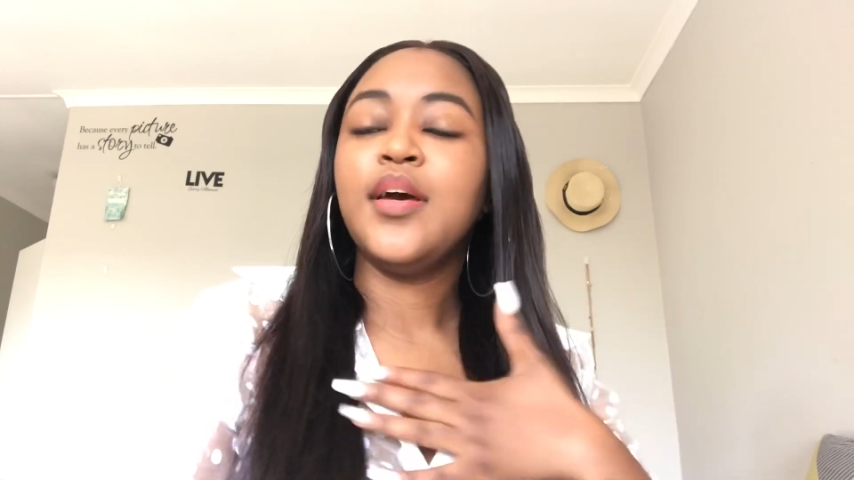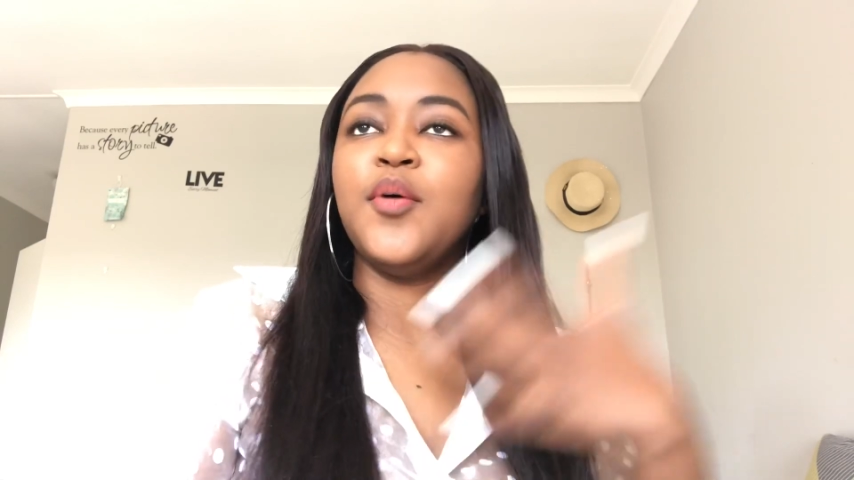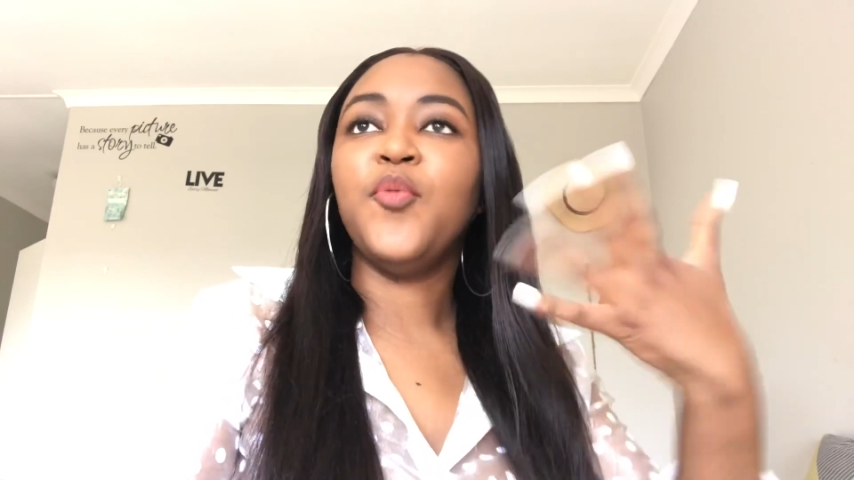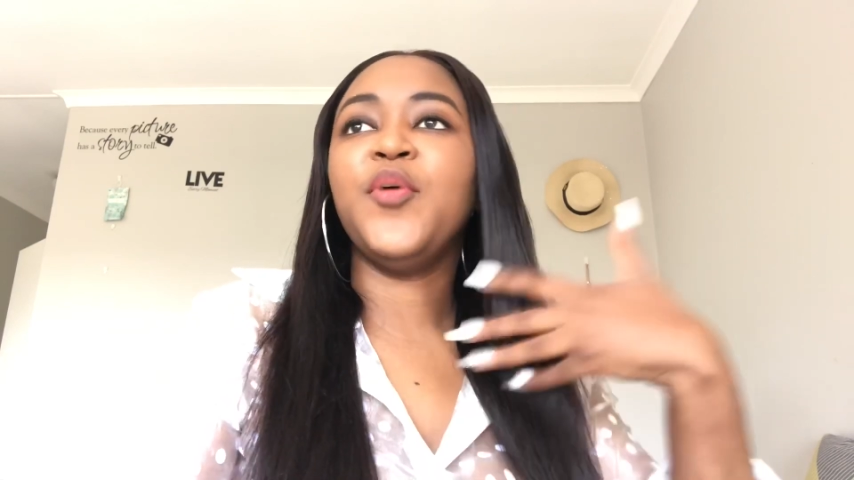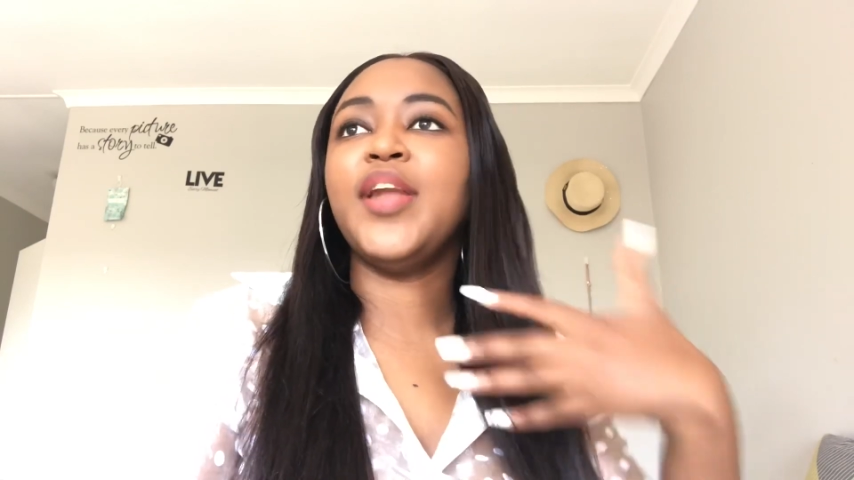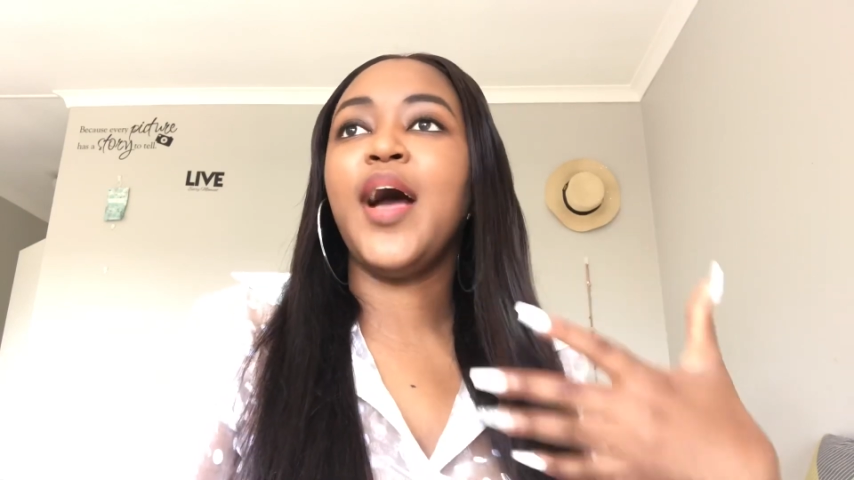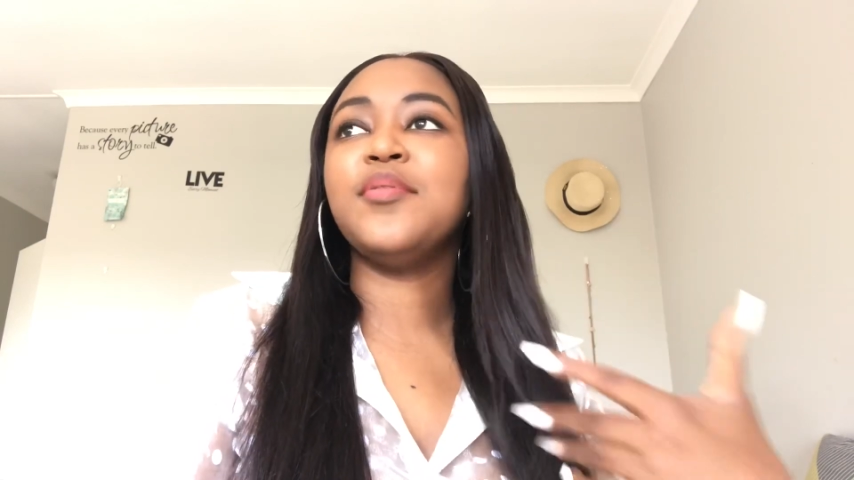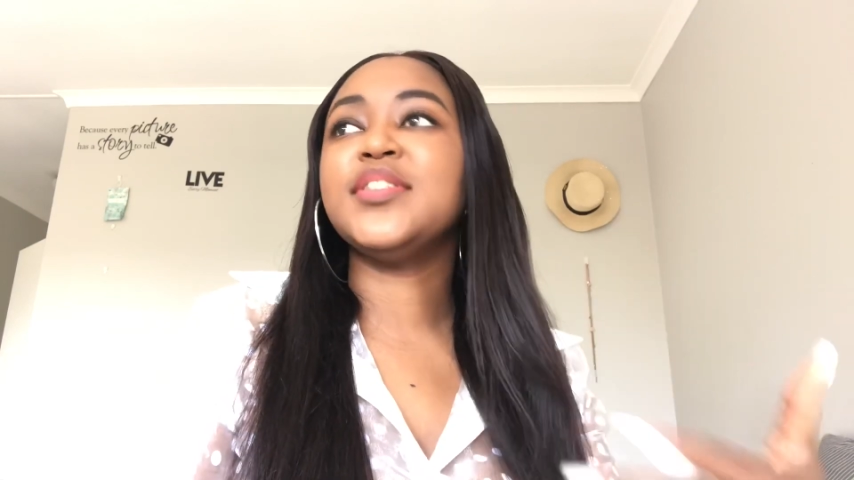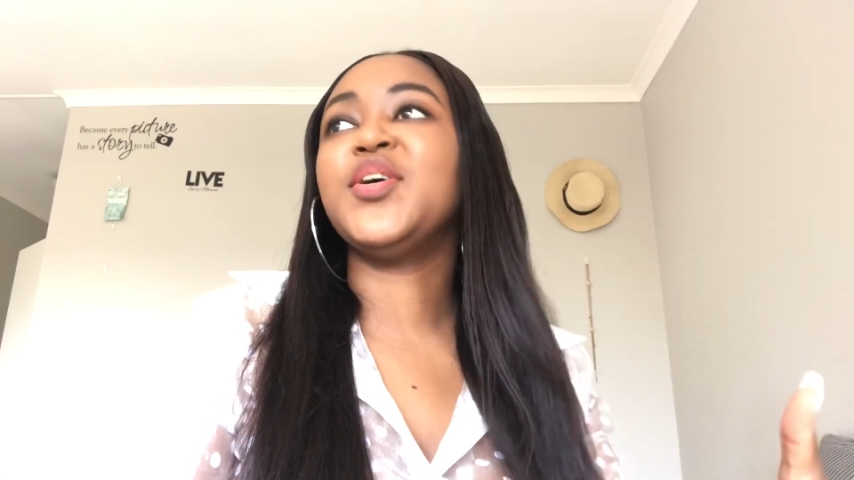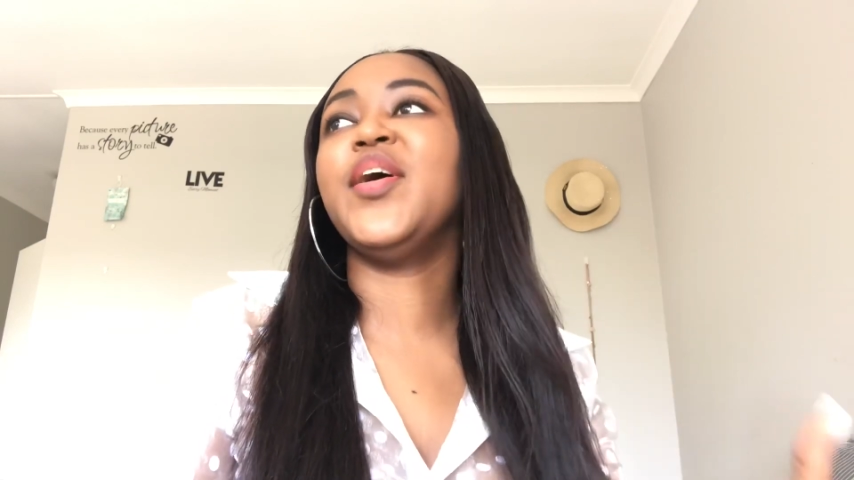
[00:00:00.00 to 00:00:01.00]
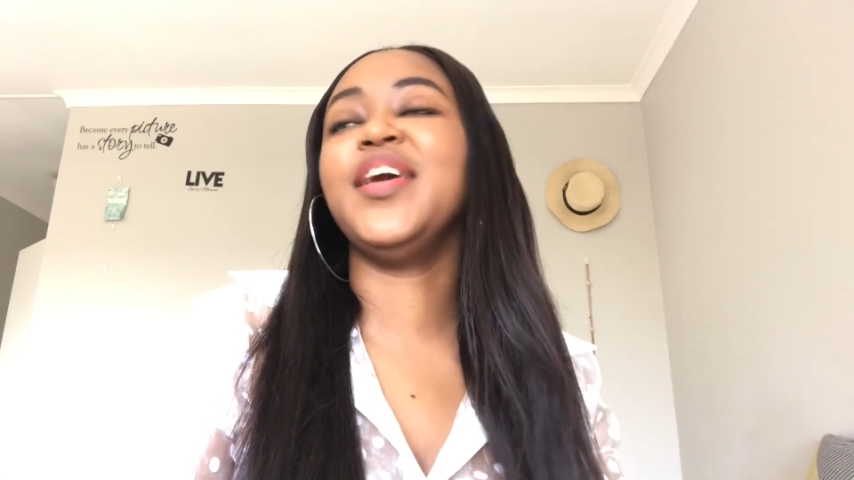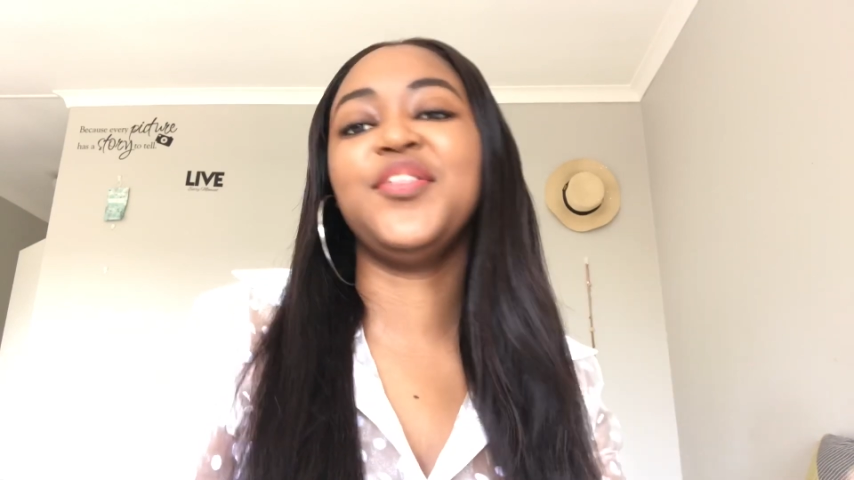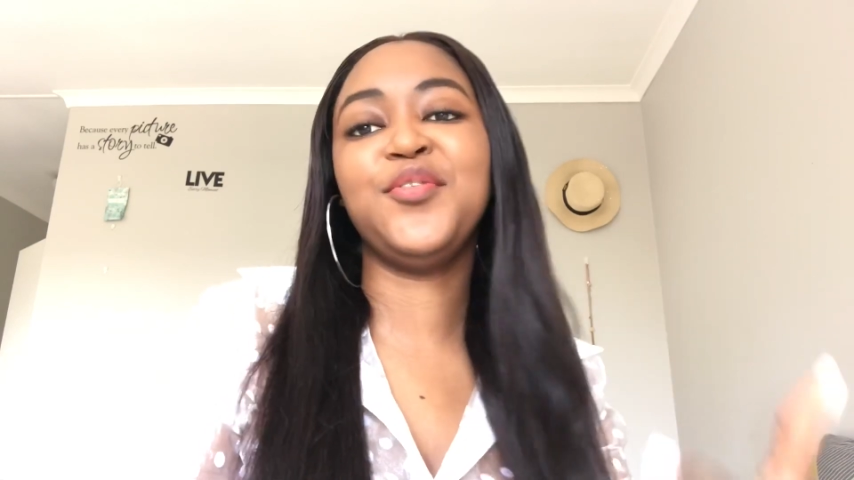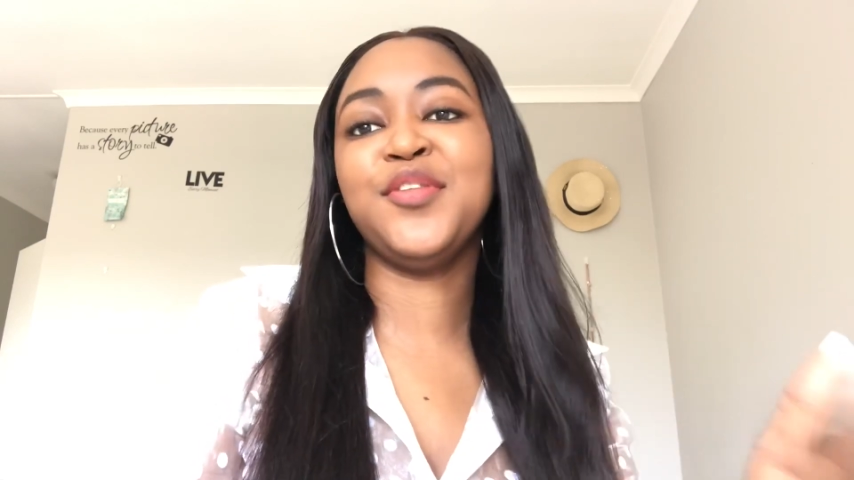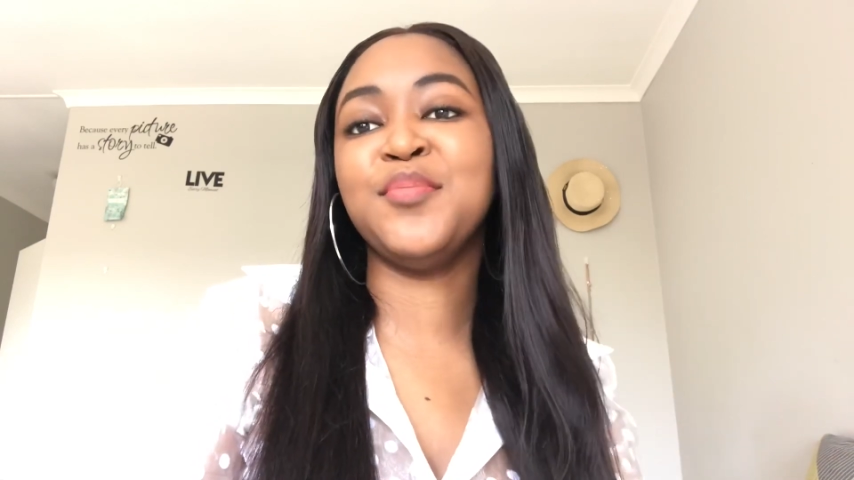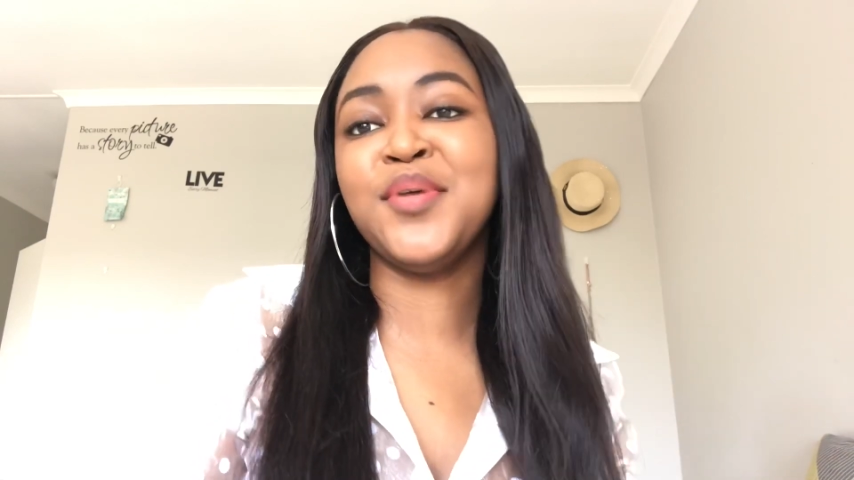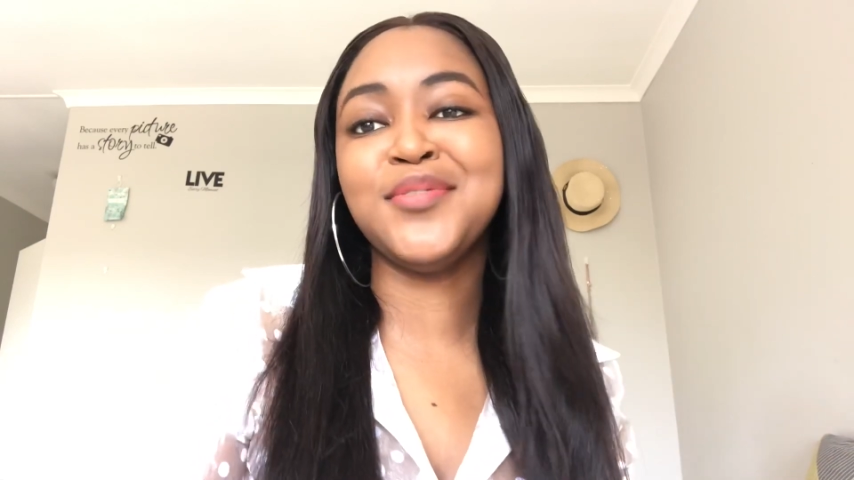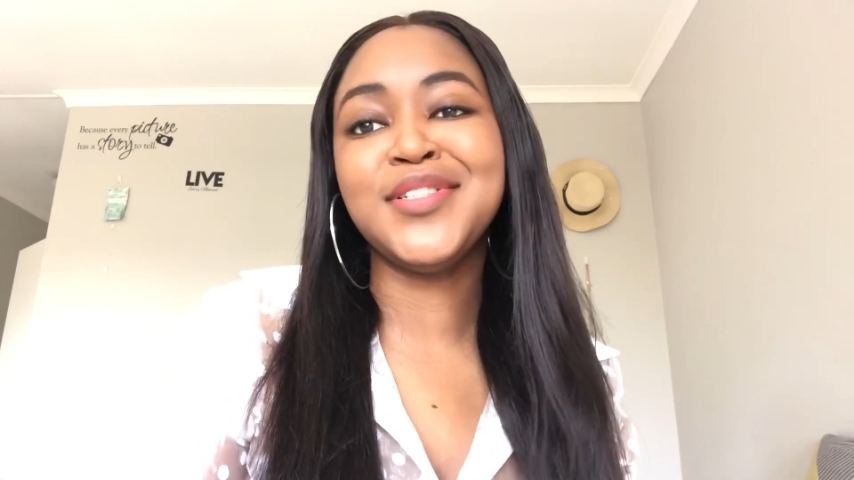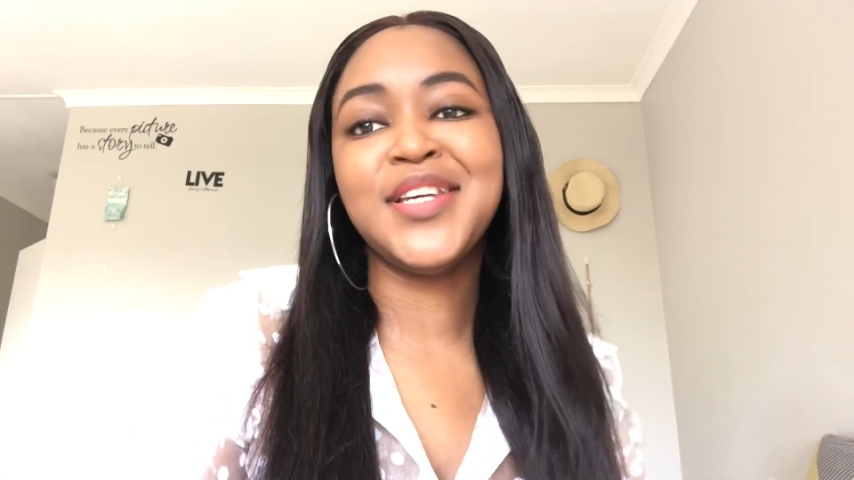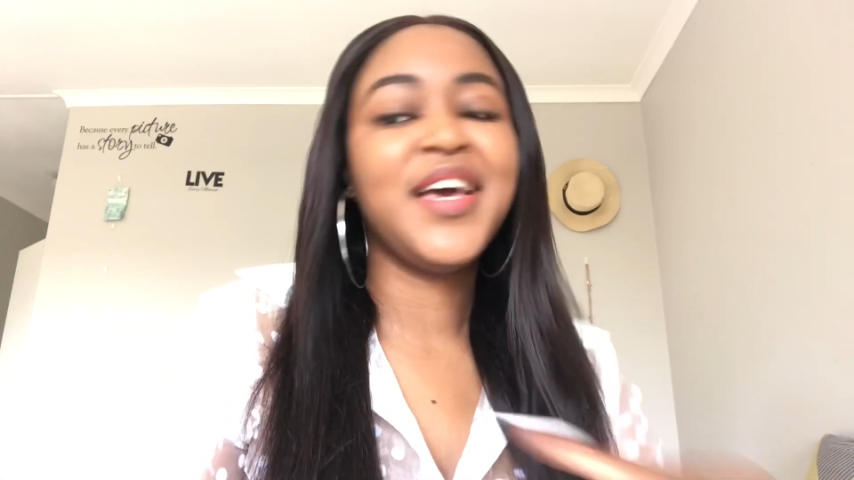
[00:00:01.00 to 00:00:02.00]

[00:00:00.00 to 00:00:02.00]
When I was going through the most,